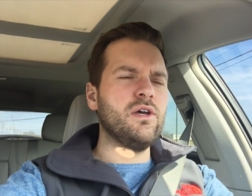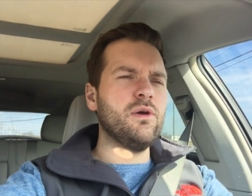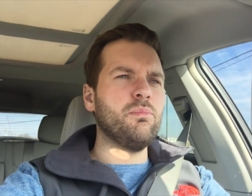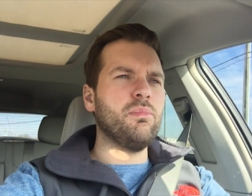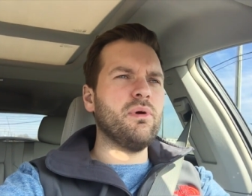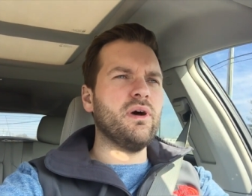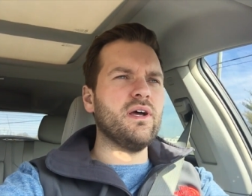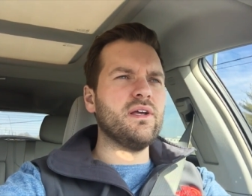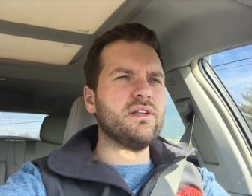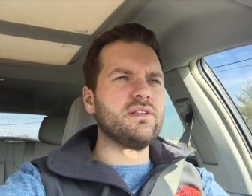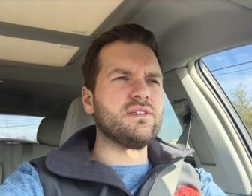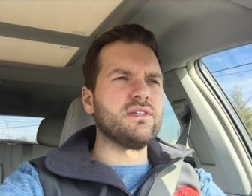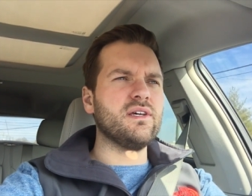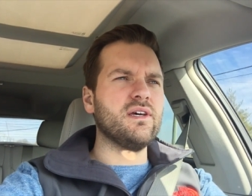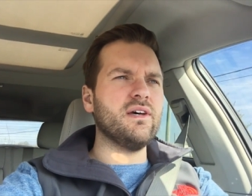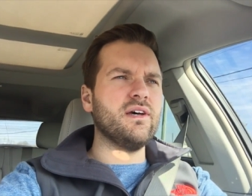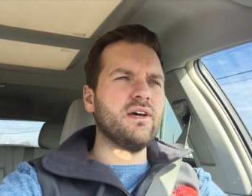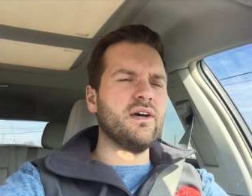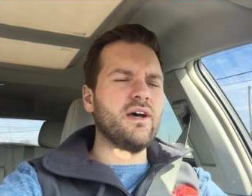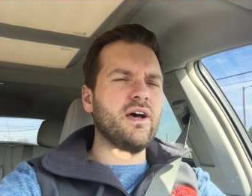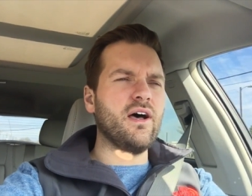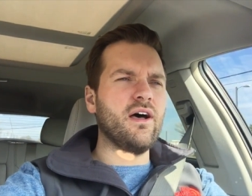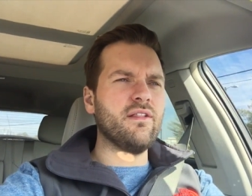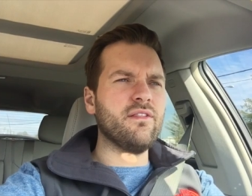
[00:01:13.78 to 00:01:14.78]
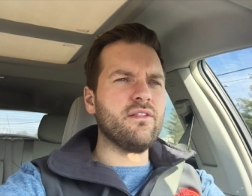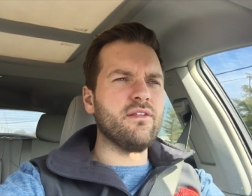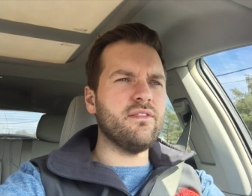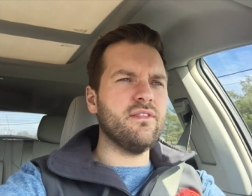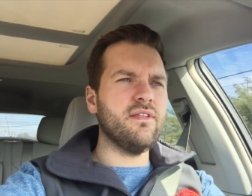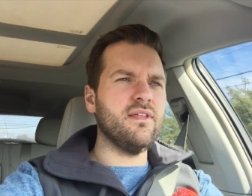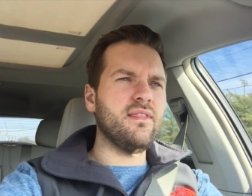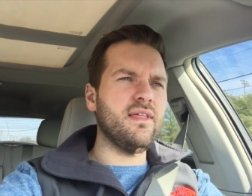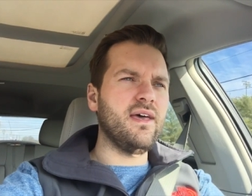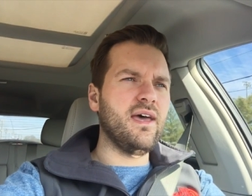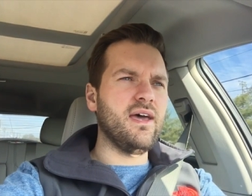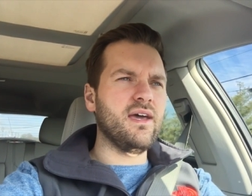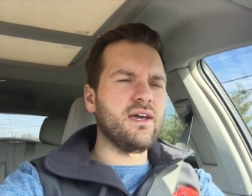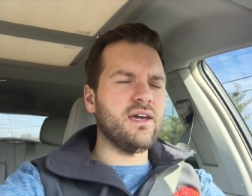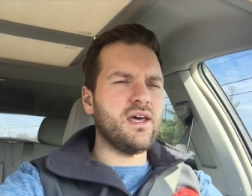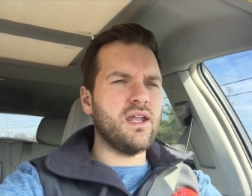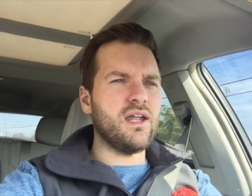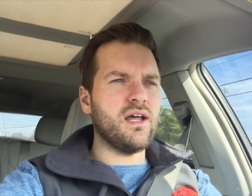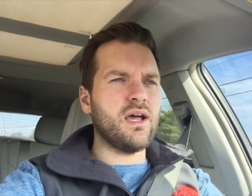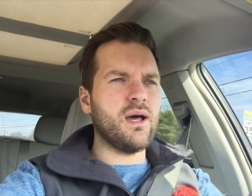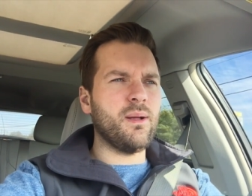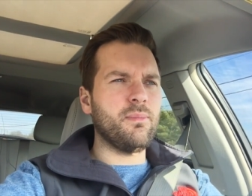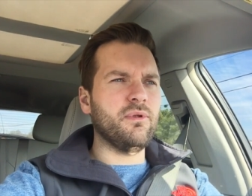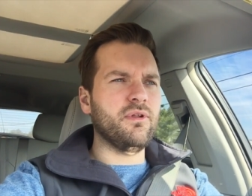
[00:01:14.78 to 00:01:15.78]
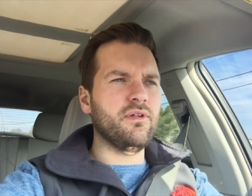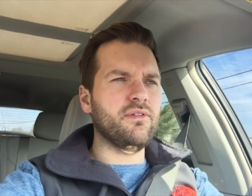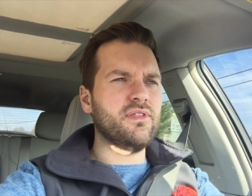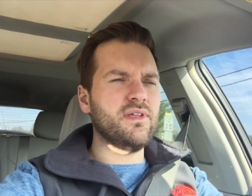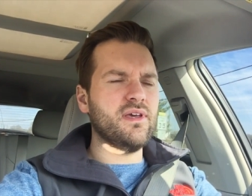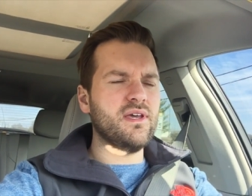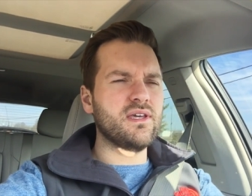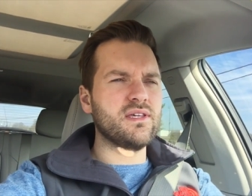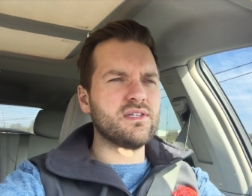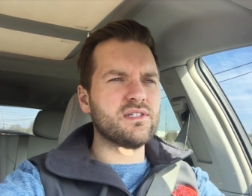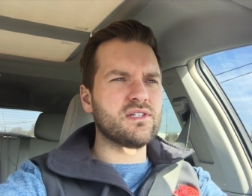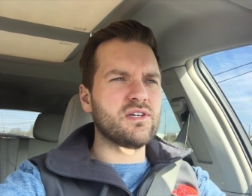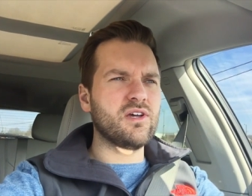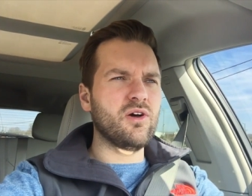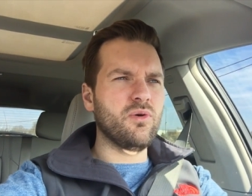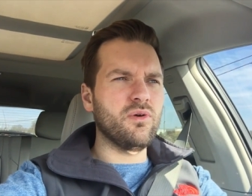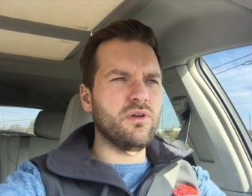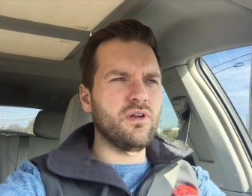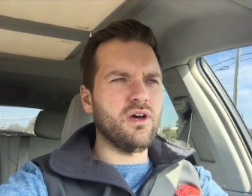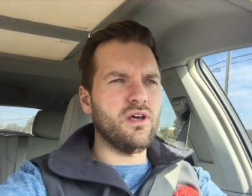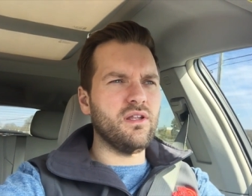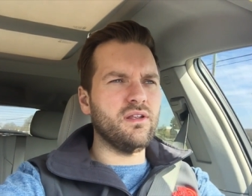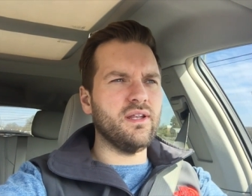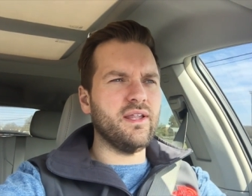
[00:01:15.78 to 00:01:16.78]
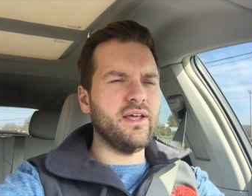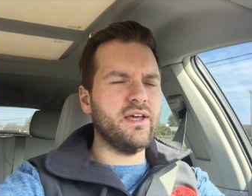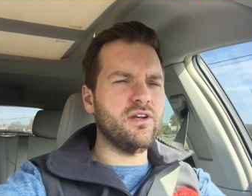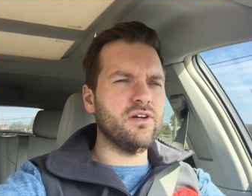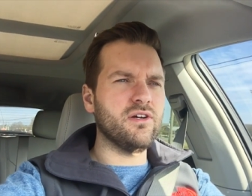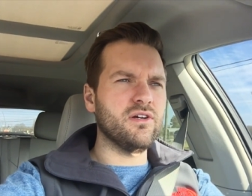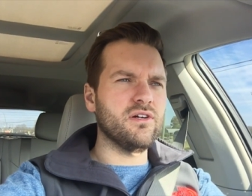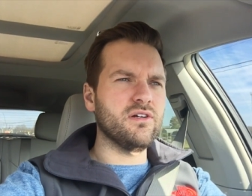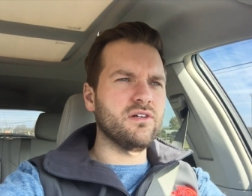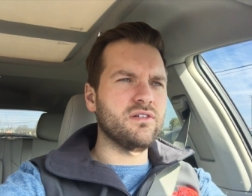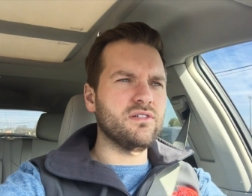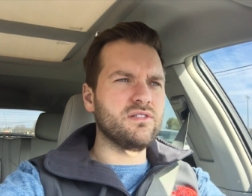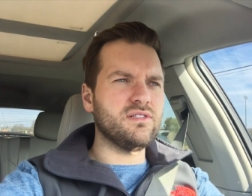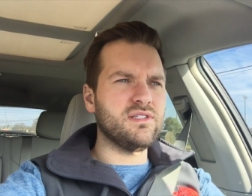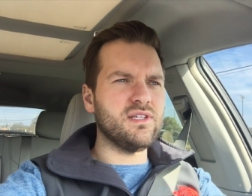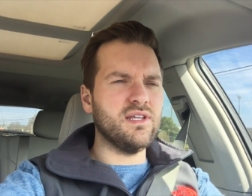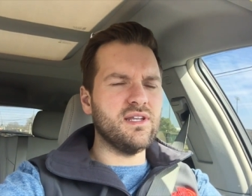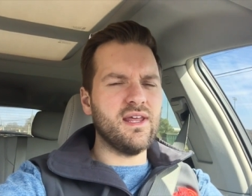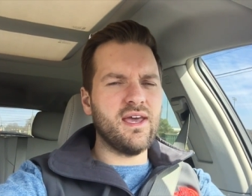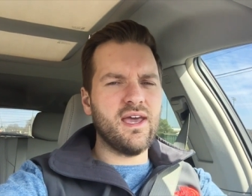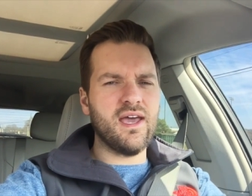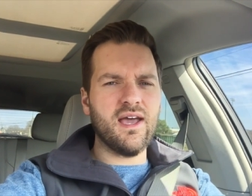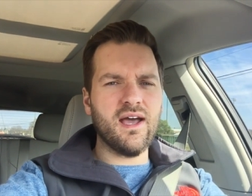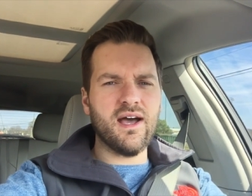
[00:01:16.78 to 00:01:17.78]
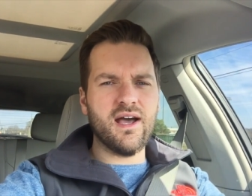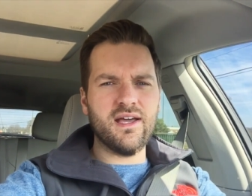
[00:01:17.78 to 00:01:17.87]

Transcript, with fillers: But uh, other than that, got a couple of things going on later today.